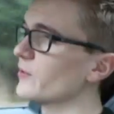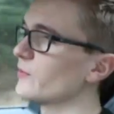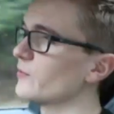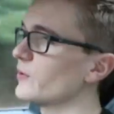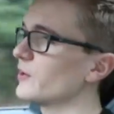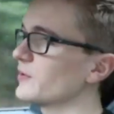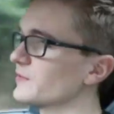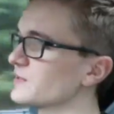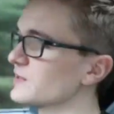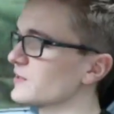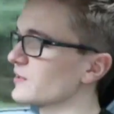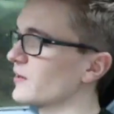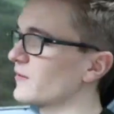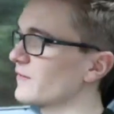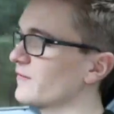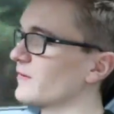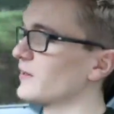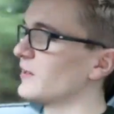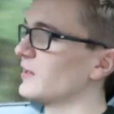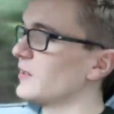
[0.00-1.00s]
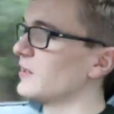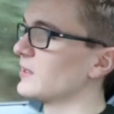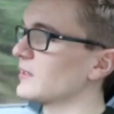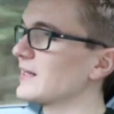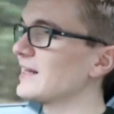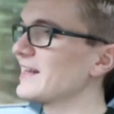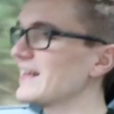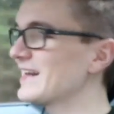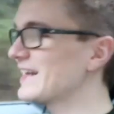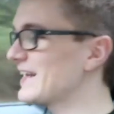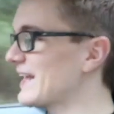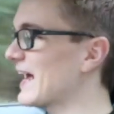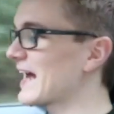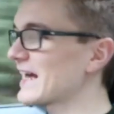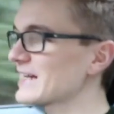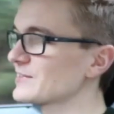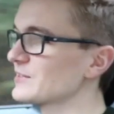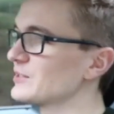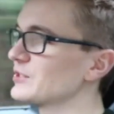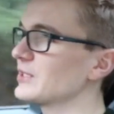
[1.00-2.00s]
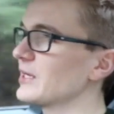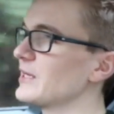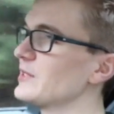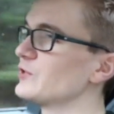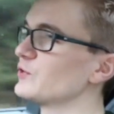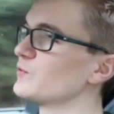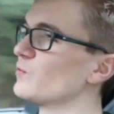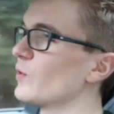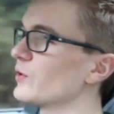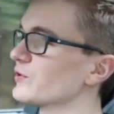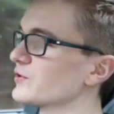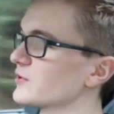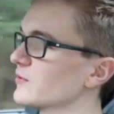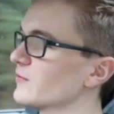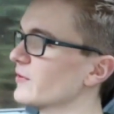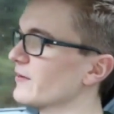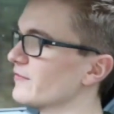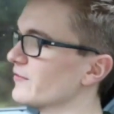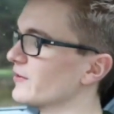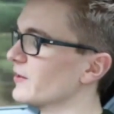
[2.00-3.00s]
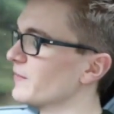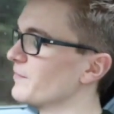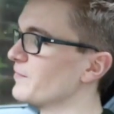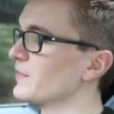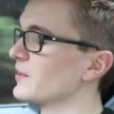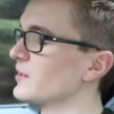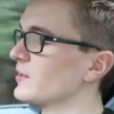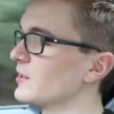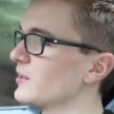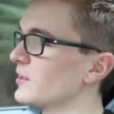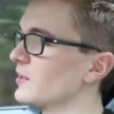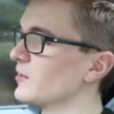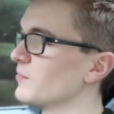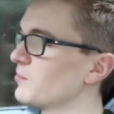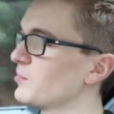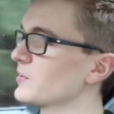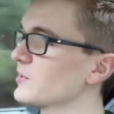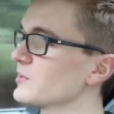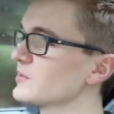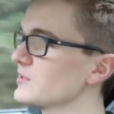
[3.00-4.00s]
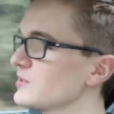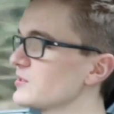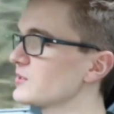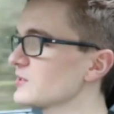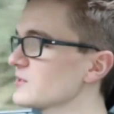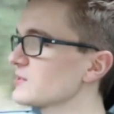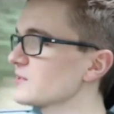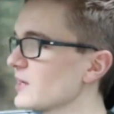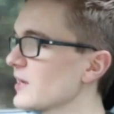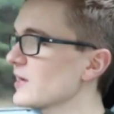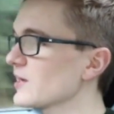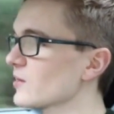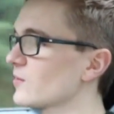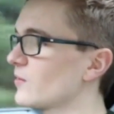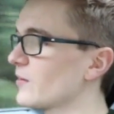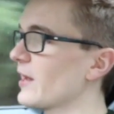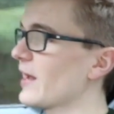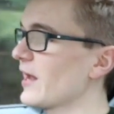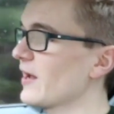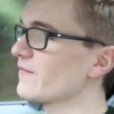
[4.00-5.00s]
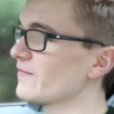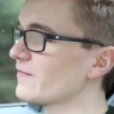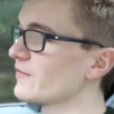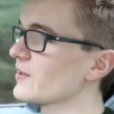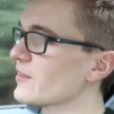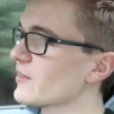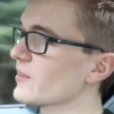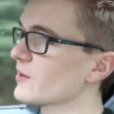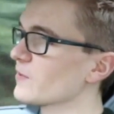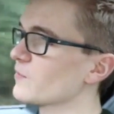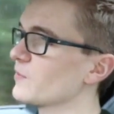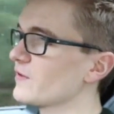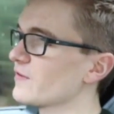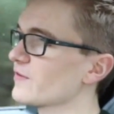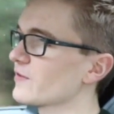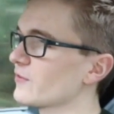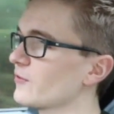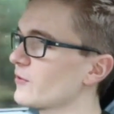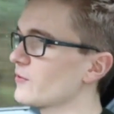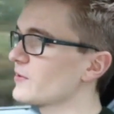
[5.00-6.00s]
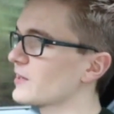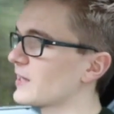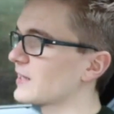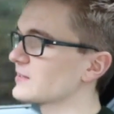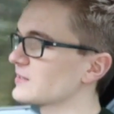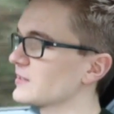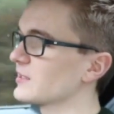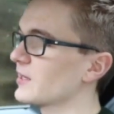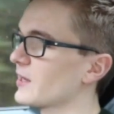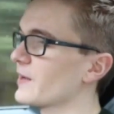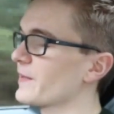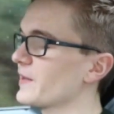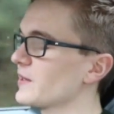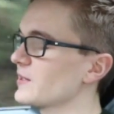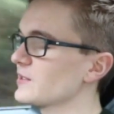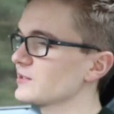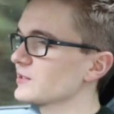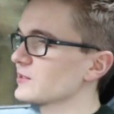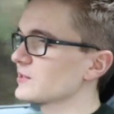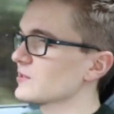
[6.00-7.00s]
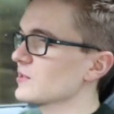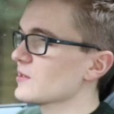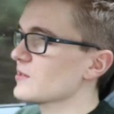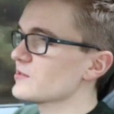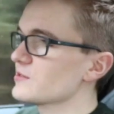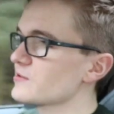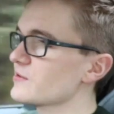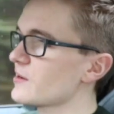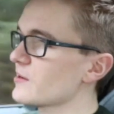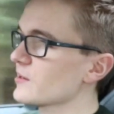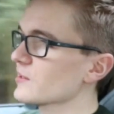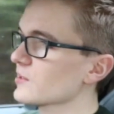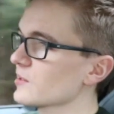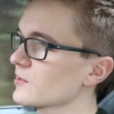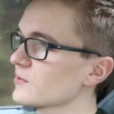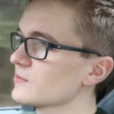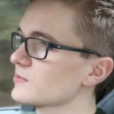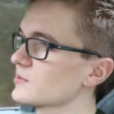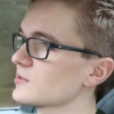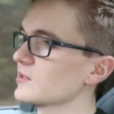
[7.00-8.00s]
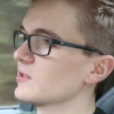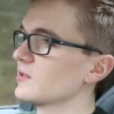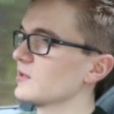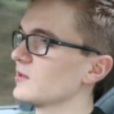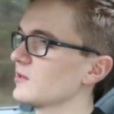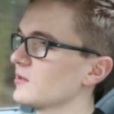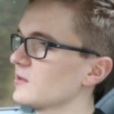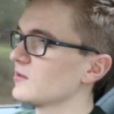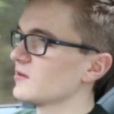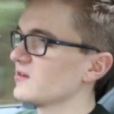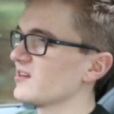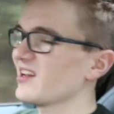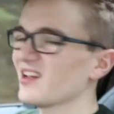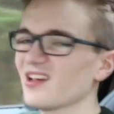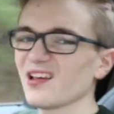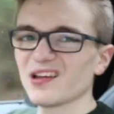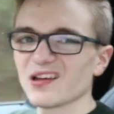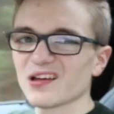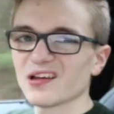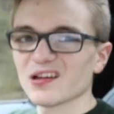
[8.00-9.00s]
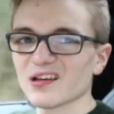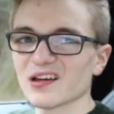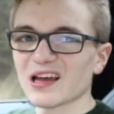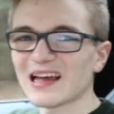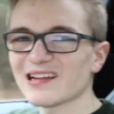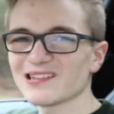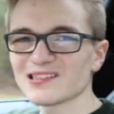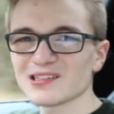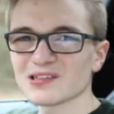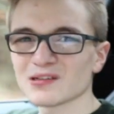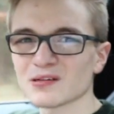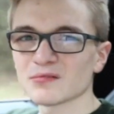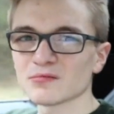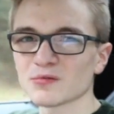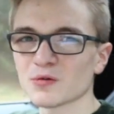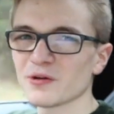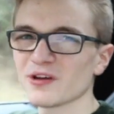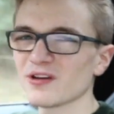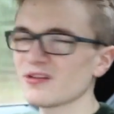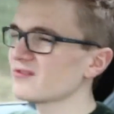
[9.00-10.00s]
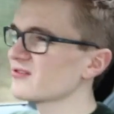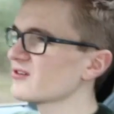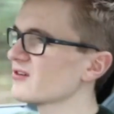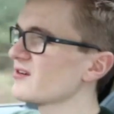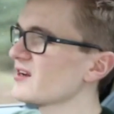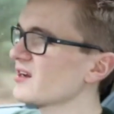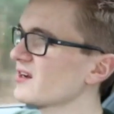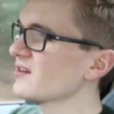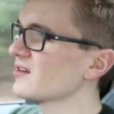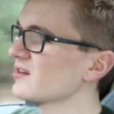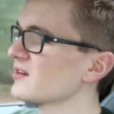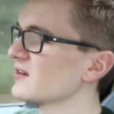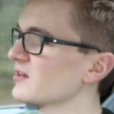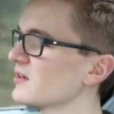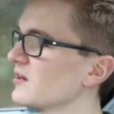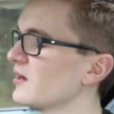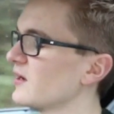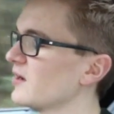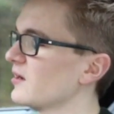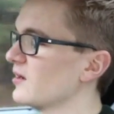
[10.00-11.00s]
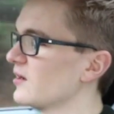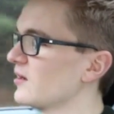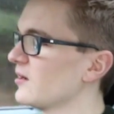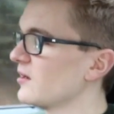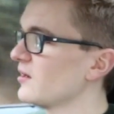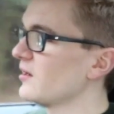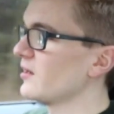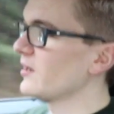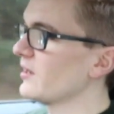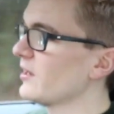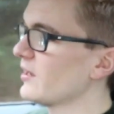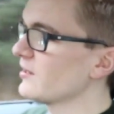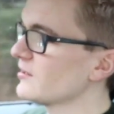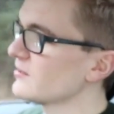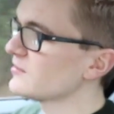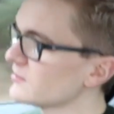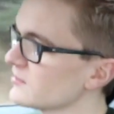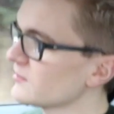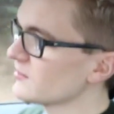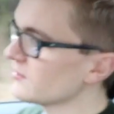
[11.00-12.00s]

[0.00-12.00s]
the rough stuff clearly hasn't changed whatsoever, because it's just taken on everything we've thrown at it, and then it just turns around and goes, yeah, and? Were we off-roading? And